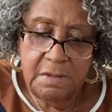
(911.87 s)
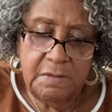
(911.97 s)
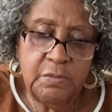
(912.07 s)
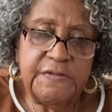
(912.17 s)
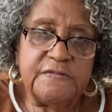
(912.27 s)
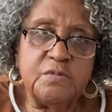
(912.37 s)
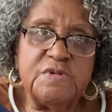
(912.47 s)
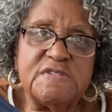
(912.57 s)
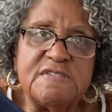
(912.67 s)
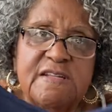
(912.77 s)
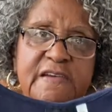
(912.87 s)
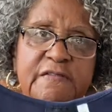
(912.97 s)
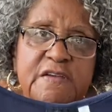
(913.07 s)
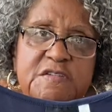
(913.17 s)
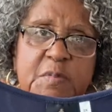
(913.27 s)
with
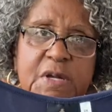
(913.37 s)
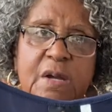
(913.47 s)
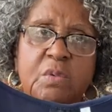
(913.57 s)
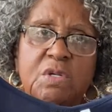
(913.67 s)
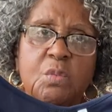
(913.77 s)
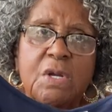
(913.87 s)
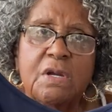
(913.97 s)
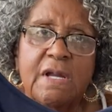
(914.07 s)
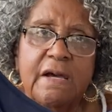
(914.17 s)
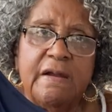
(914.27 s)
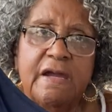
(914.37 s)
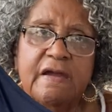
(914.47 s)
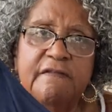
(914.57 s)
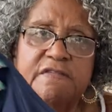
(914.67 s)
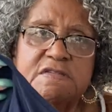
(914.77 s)
sleeveless, but I wouldn't wear it out. I
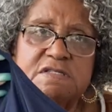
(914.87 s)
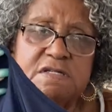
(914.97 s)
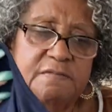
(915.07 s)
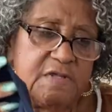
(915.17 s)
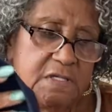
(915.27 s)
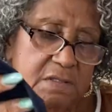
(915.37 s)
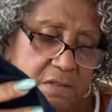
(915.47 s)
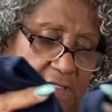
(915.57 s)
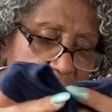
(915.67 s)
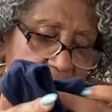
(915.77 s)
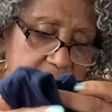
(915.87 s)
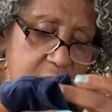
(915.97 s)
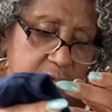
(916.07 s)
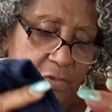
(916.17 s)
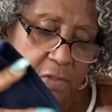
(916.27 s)
have something that I can
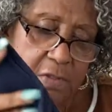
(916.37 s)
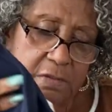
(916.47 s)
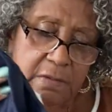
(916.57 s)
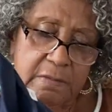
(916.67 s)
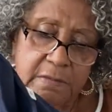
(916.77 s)
put on.